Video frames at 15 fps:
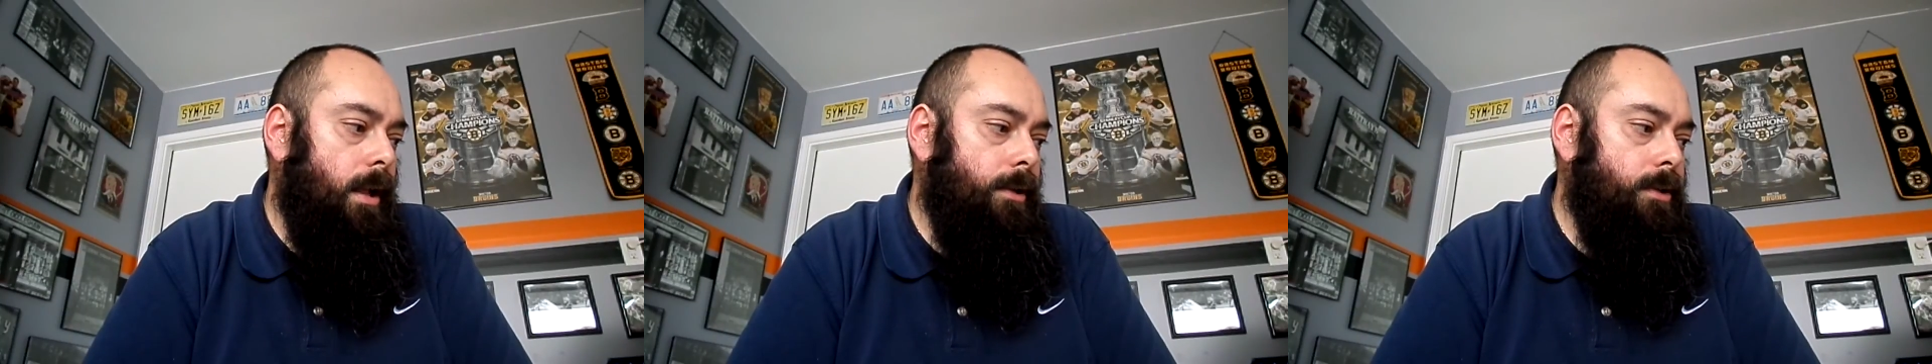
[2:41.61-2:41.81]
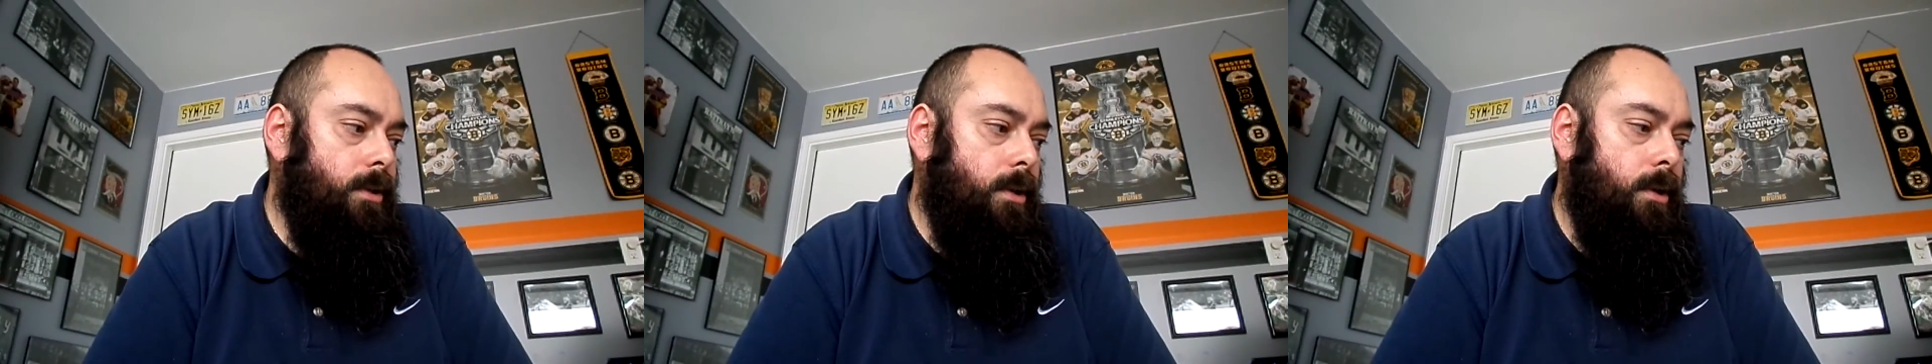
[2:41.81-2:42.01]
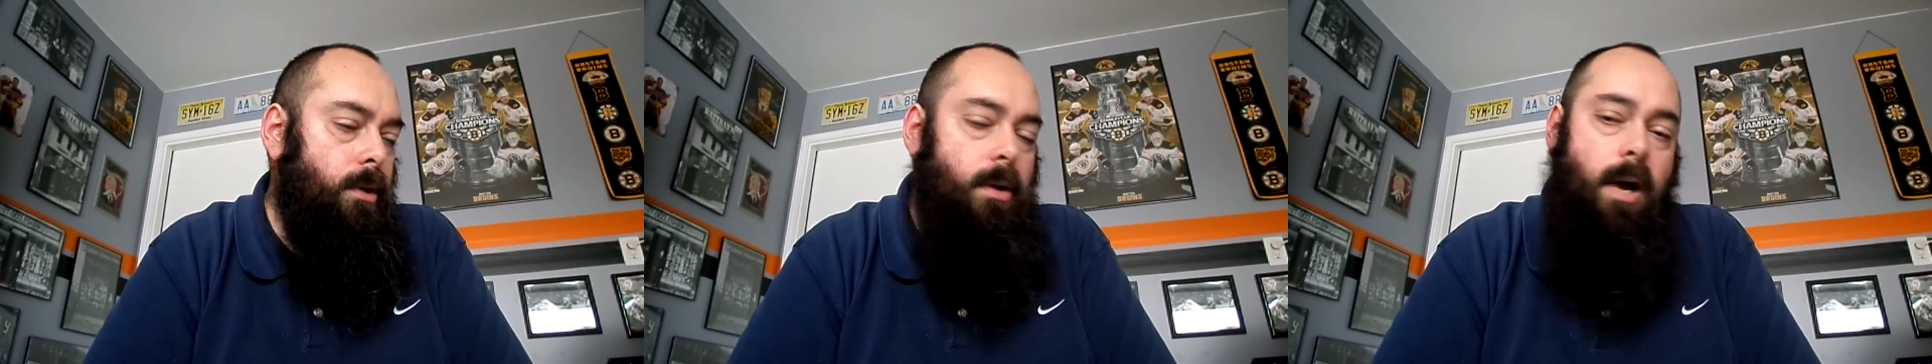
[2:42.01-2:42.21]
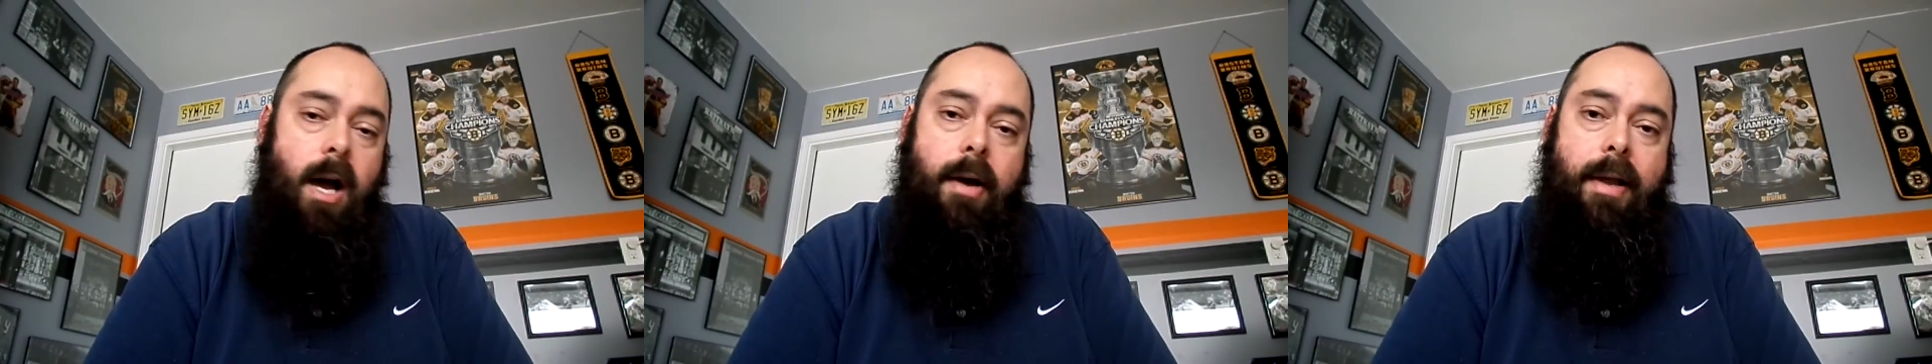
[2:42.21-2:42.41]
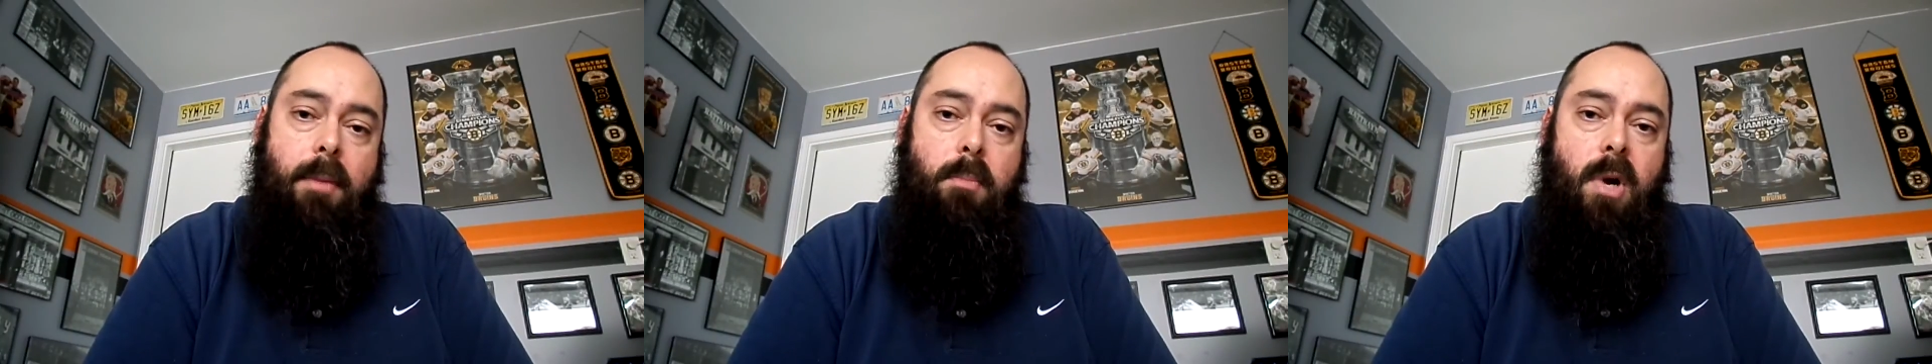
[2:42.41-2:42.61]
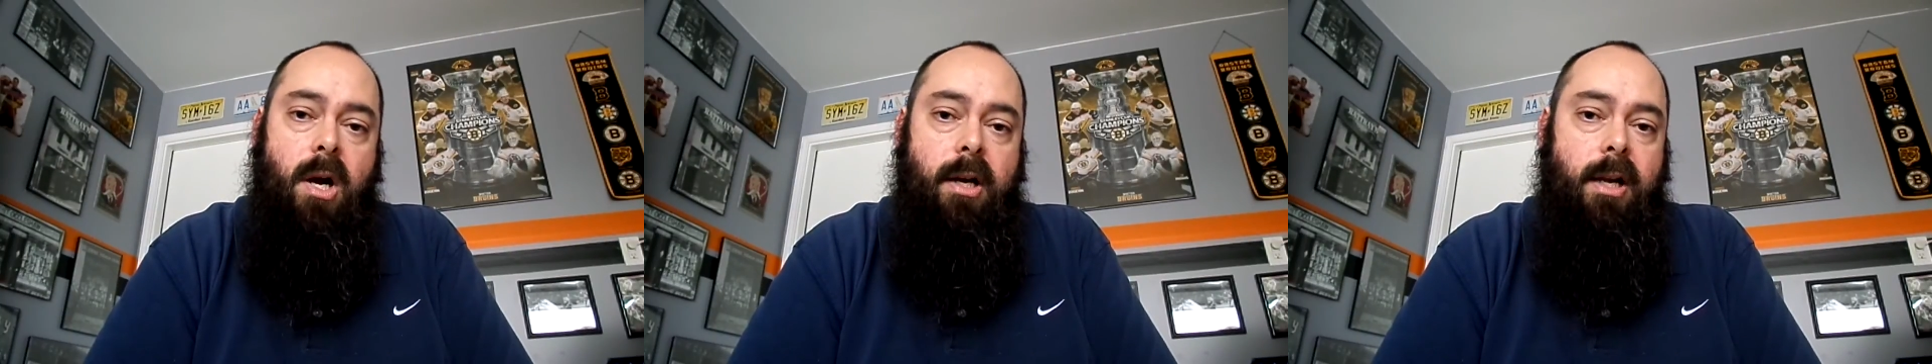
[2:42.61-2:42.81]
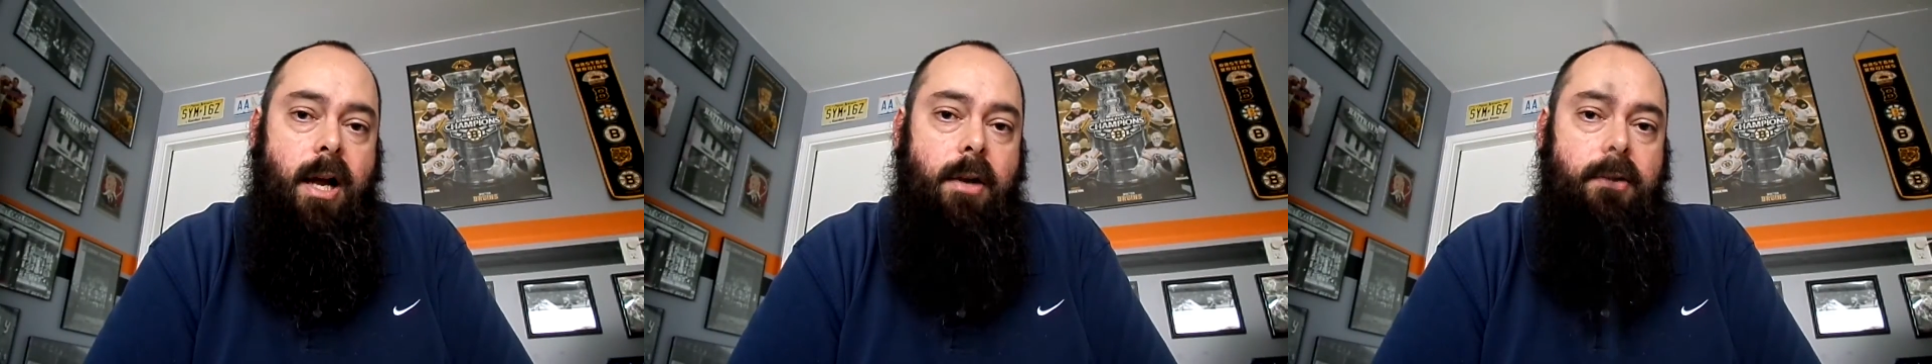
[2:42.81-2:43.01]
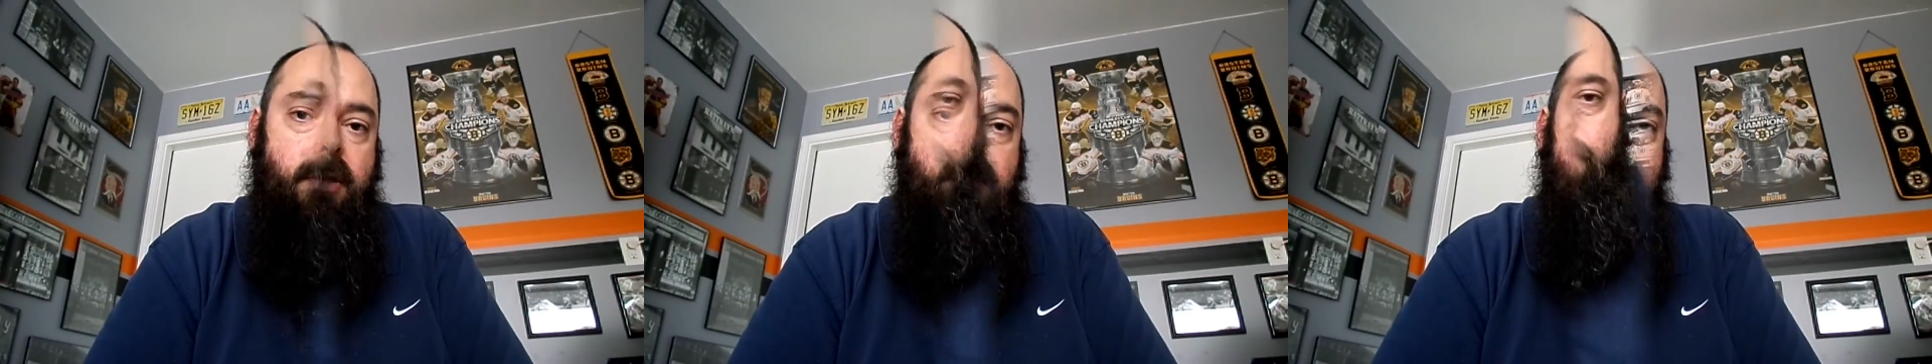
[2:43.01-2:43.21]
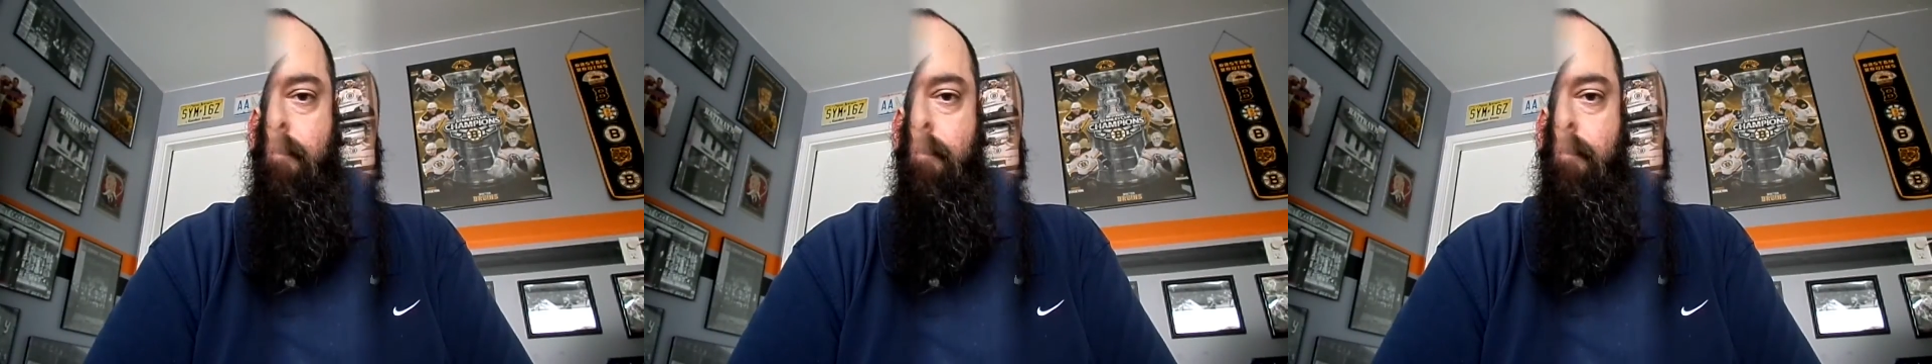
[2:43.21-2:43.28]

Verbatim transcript: I'll show you how I mark out the